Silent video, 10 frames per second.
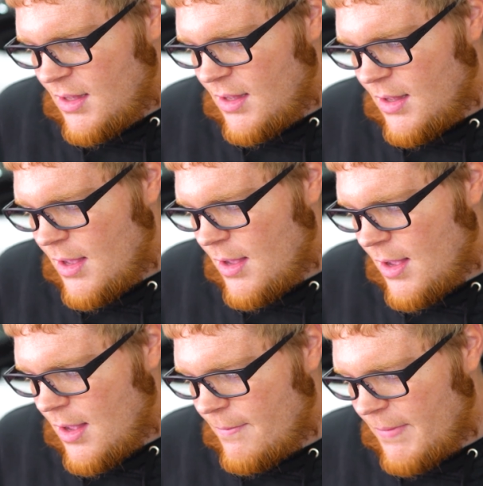
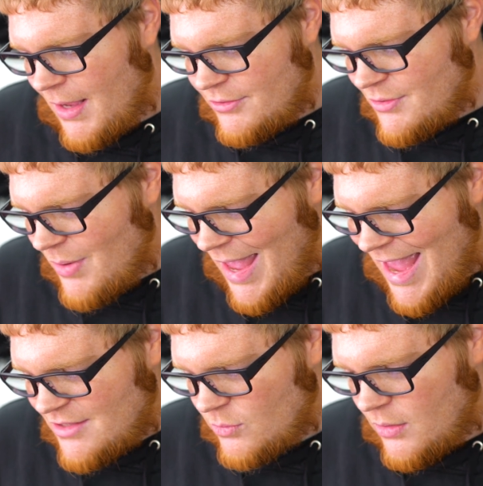AutoZone
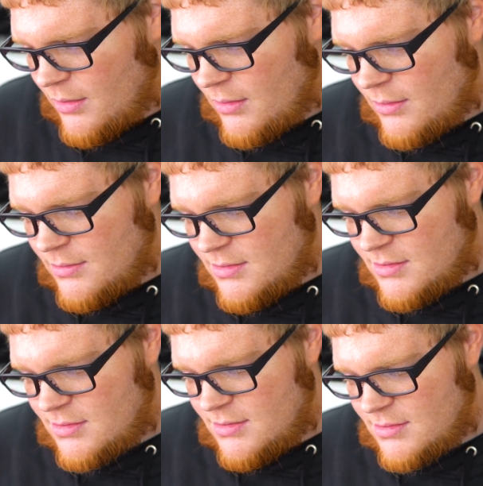has one,
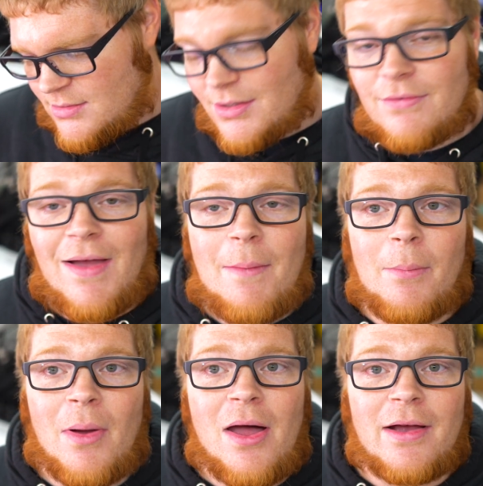it's
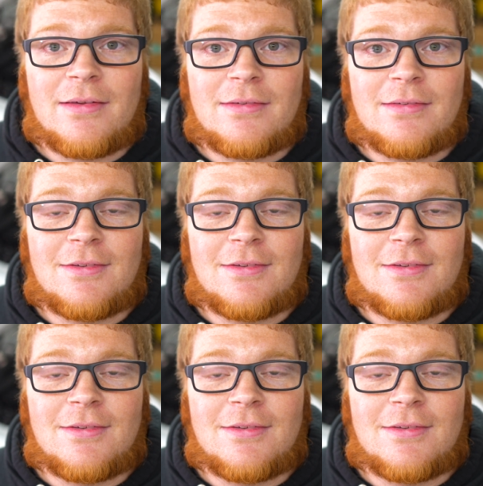35 bucks.